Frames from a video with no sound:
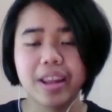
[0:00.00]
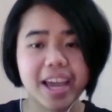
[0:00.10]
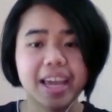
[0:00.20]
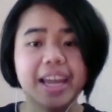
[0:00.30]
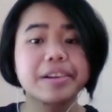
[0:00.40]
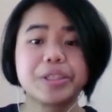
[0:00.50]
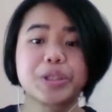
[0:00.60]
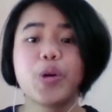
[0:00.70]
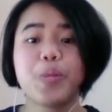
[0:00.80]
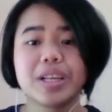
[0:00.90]
Like I can
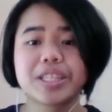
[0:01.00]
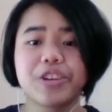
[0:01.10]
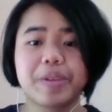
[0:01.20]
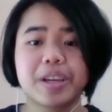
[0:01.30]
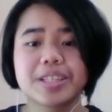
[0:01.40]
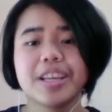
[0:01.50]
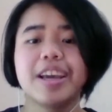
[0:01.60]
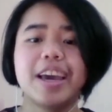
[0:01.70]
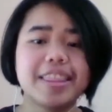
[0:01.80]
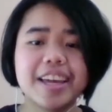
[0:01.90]
control myself because,
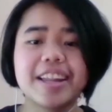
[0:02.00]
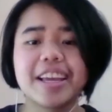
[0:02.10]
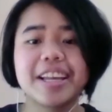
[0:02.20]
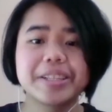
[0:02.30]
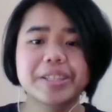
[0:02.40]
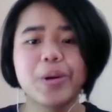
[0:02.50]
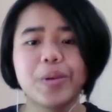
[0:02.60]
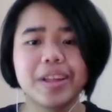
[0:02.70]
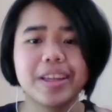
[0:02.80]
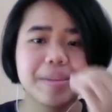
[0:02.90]
and then I eat slowly.